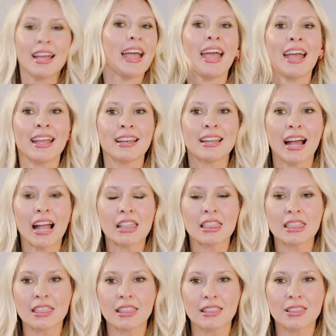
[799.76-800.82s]
And
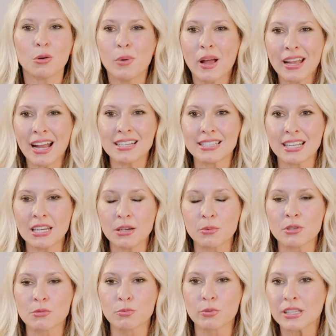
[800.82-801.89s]
the way I did it
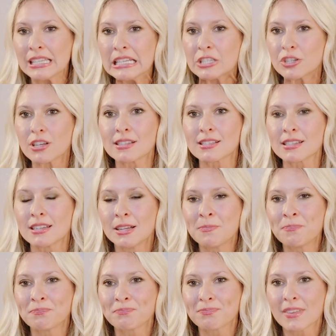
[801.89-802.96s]
was really just
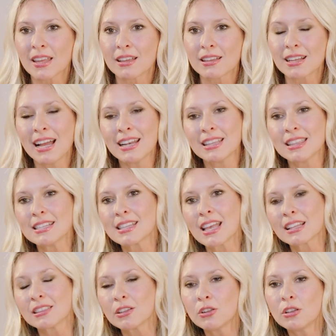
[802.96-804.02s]
kind of these
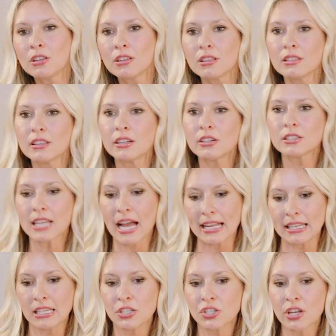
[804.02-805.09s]
like little
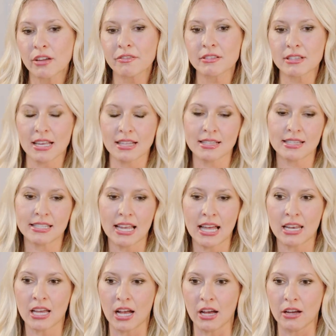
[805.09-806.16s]
tiny shifts instead
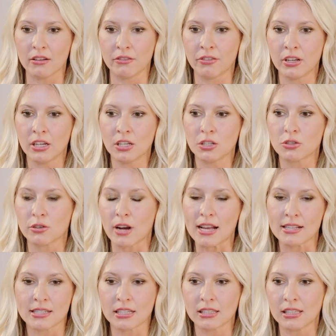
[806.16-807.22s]
of
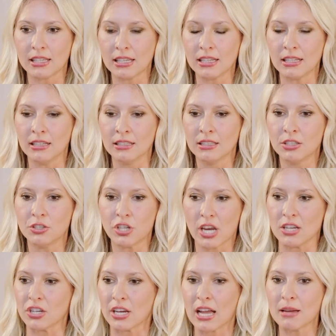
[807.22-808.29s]
drastically
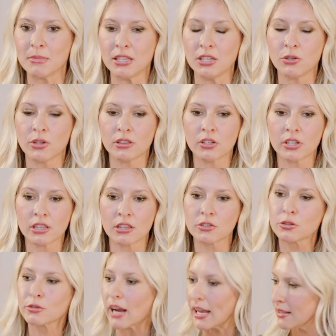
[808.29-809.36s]
changing. I mean, you can look at the
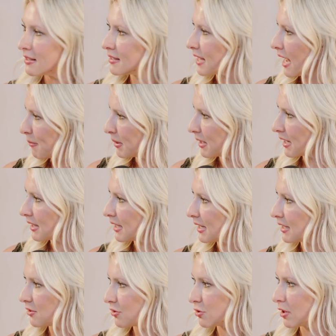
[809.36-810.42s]
trends happening in the
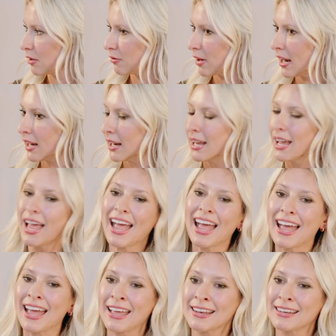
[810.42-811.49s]
industry, right?
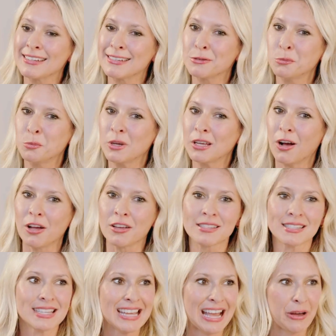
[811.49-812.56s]
And we all
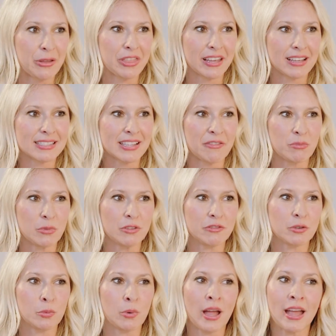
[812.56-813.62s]
see how things have moved
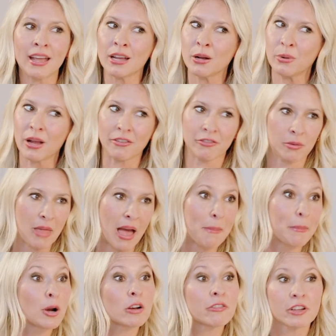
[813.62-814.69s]
way away from that
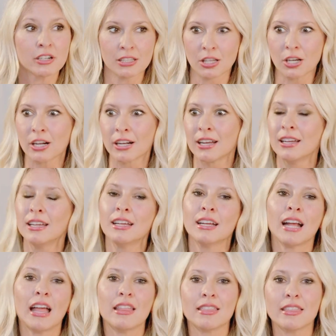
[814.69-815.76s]
perfect look
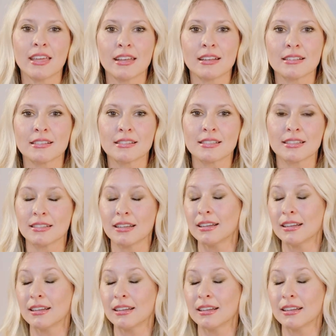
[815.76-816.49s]
and things.